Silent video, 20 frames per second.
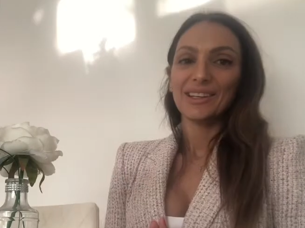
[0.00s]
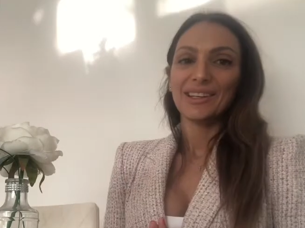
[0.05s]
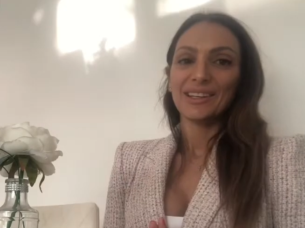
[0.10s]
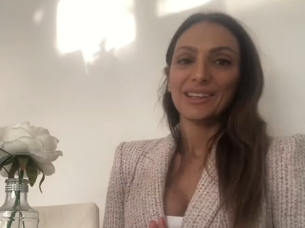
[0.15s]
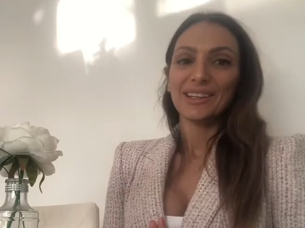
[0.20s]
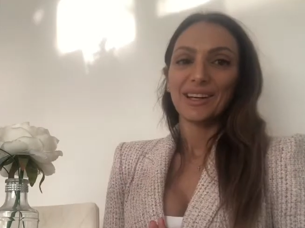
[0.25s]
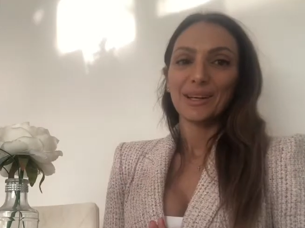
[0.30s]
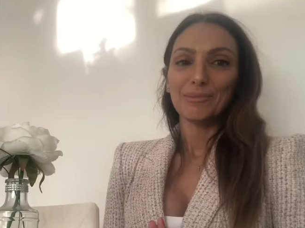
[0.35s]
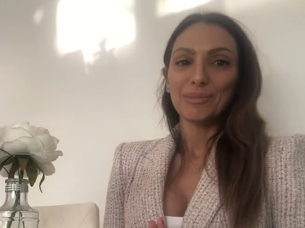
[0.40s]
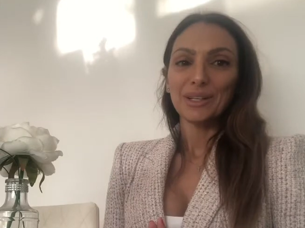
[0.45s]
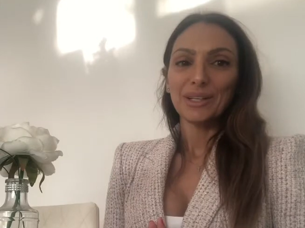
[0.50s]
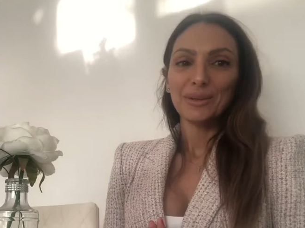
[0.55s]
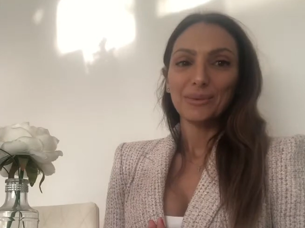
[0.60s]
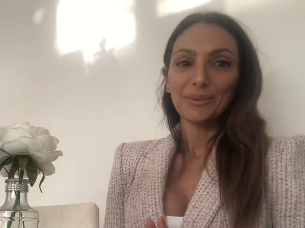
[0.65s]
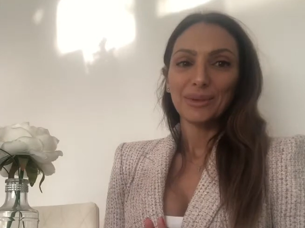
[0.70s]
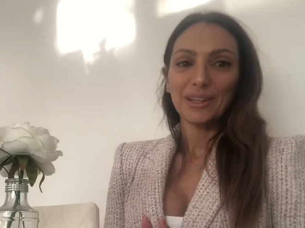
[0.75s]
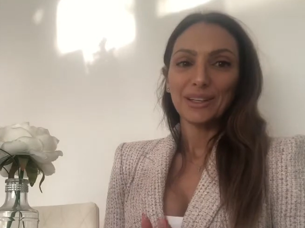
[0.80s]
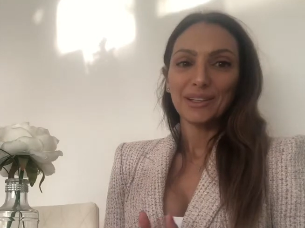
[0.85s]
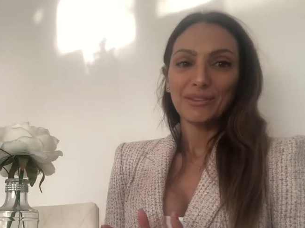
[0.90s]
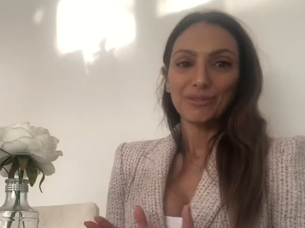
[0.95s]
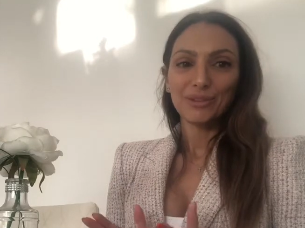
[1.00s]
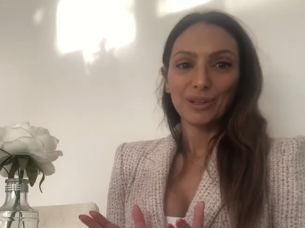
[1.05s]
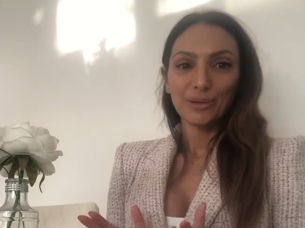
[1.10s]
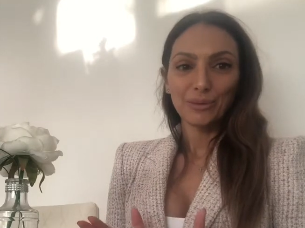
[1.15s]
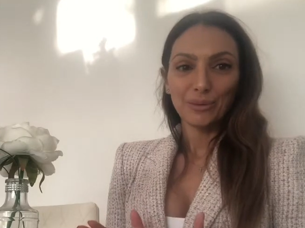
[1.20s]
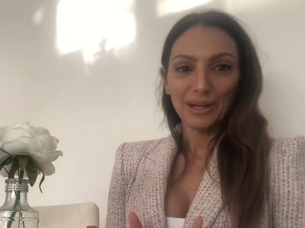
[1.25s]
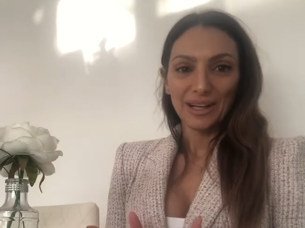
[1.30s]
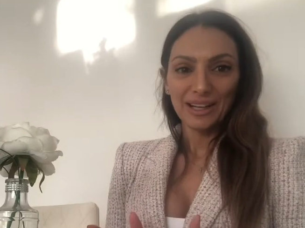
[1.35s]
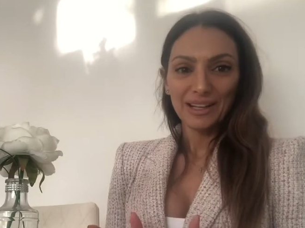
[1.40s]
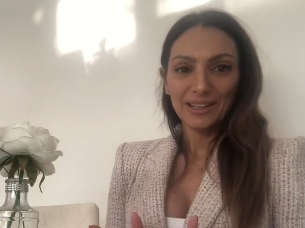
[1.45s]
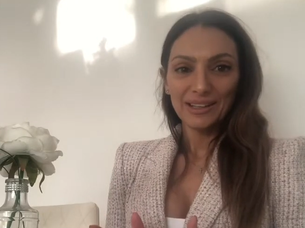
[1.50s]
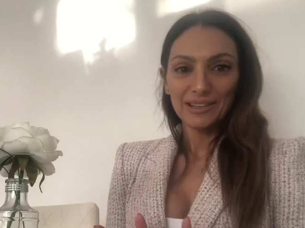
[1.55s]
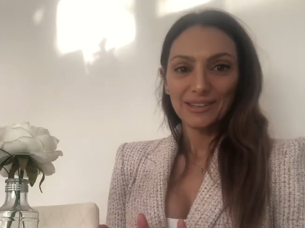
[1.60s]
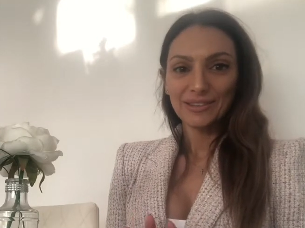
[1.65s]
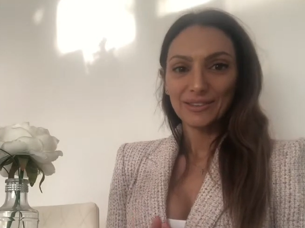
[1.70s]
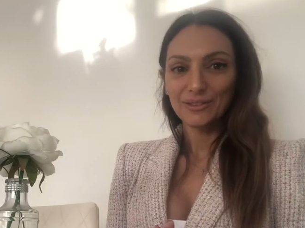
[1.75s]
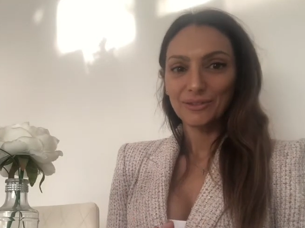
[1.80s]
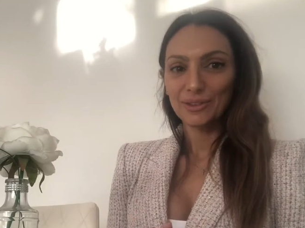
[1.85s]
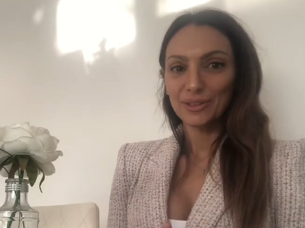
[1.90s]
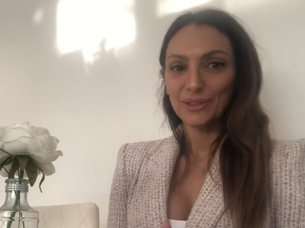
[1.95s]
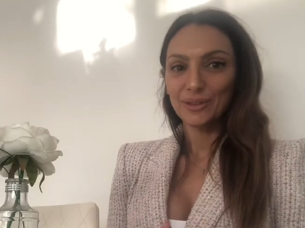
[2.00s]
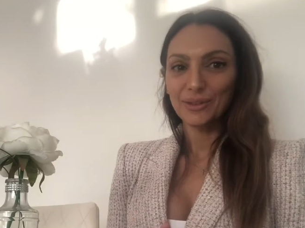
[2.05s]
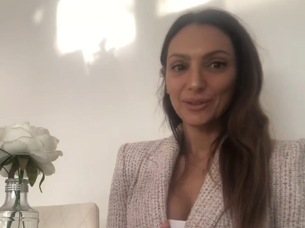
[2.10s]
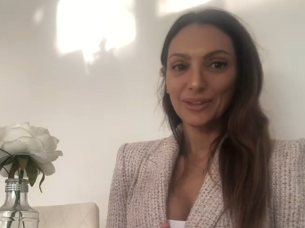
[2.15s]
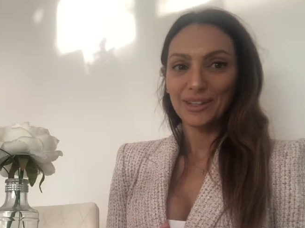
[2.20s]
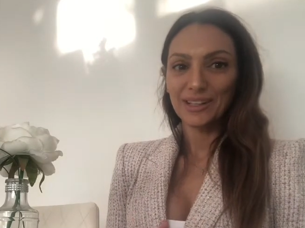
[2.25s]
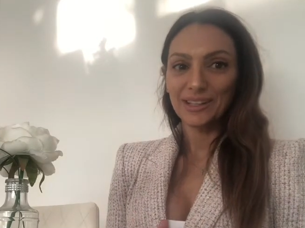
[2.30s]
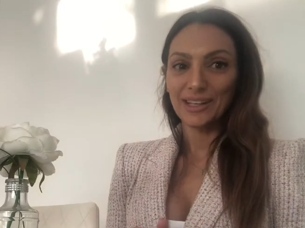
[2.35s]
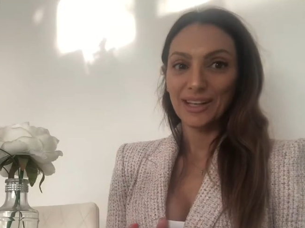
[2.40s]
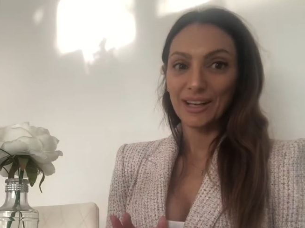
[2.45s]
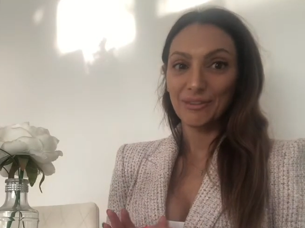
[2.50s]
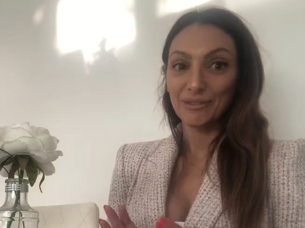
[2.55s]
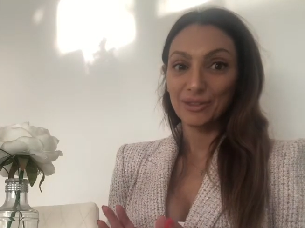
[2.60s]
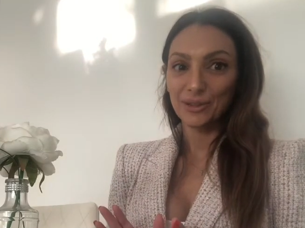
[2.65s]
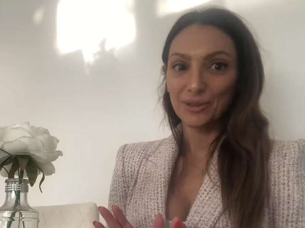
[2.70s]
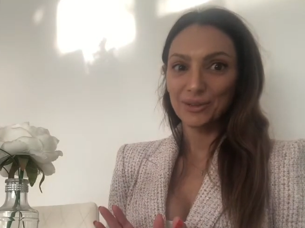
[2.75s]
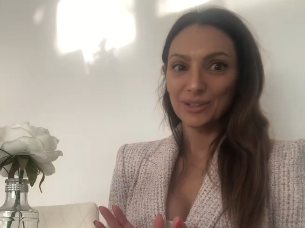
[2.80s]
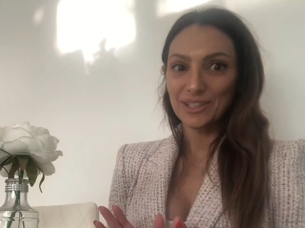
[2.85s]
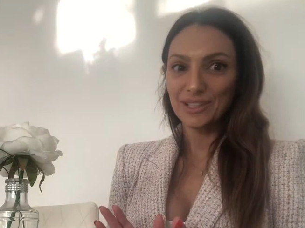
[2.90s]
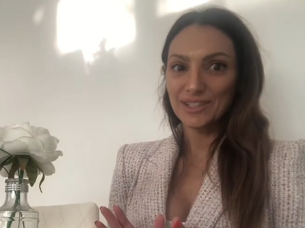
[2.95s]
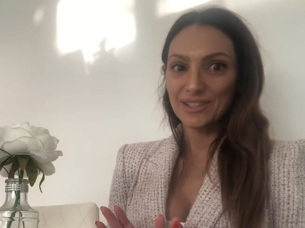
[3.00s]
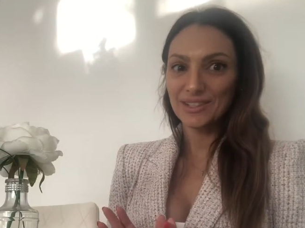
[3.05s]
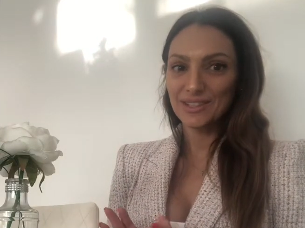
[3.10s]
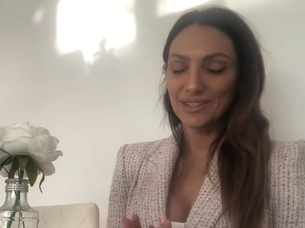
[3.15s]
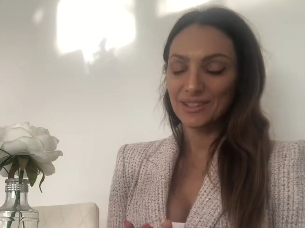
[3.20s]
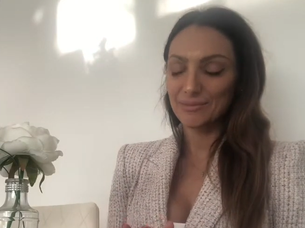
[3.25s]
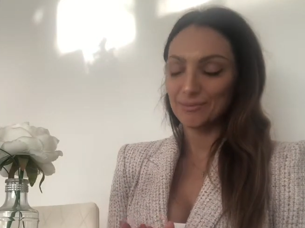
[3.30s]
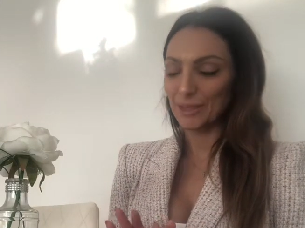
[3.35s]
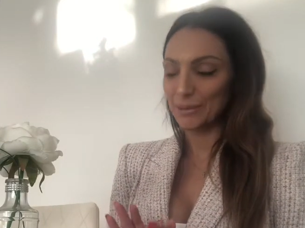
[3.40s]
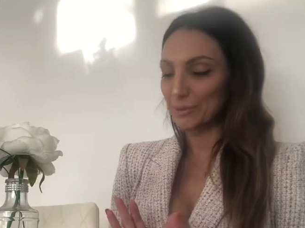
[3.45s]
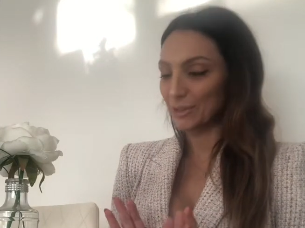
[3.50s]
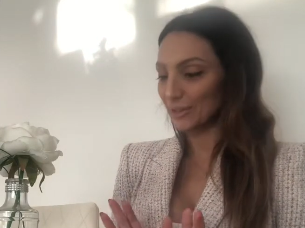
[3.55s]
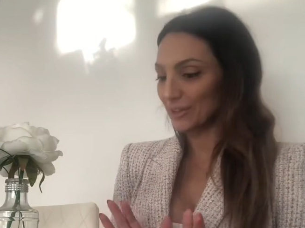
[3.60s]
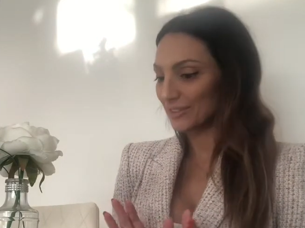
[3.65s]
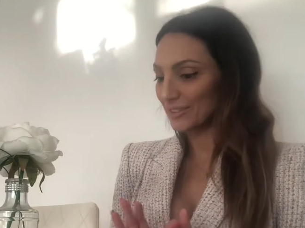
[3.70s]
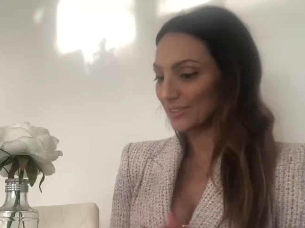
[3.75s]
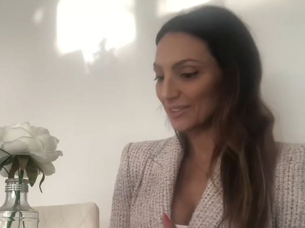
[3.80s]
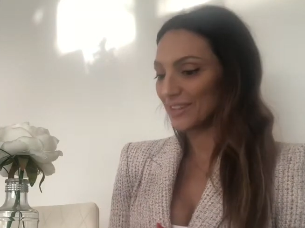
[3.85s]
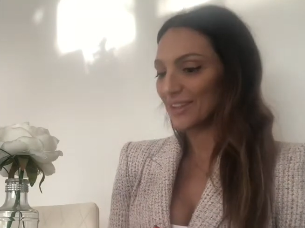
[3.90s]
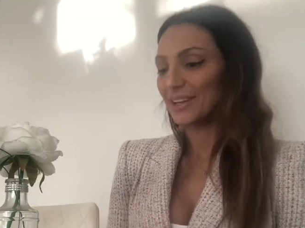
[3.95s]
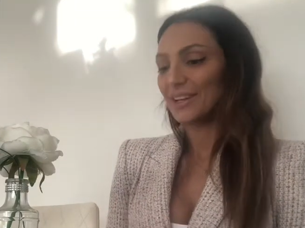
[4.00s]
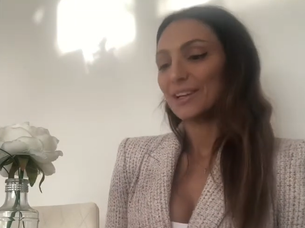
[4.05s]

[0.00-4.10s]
I've been away for a while, for you that have noticed, maybe not,